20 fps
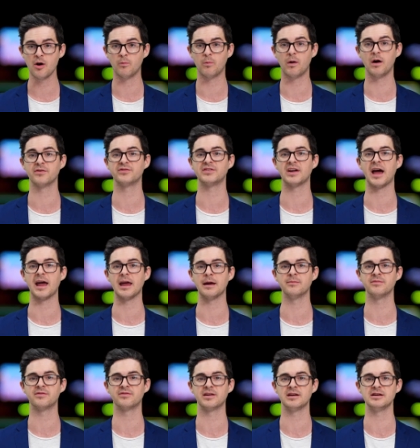whilst
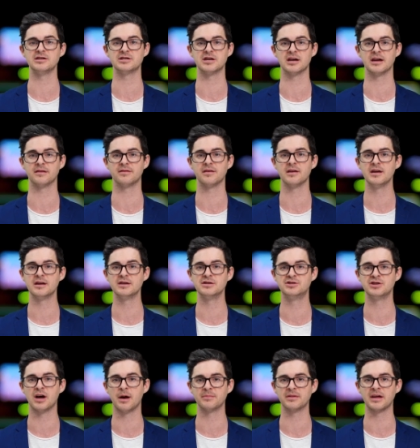AMC shares
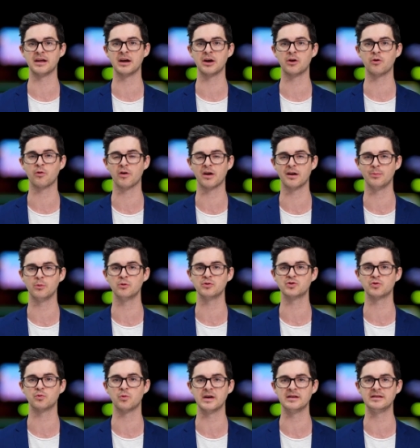jumped an incredible
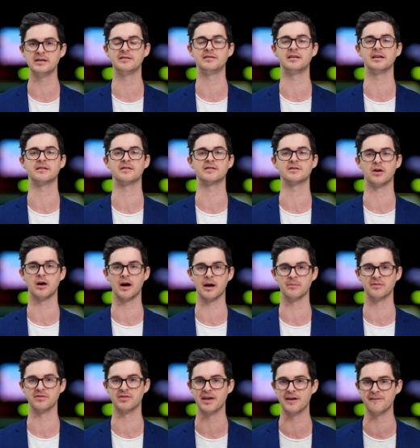26
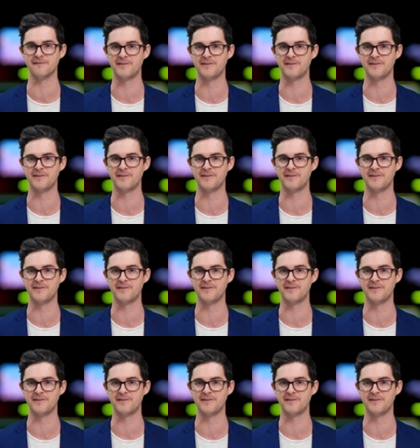times their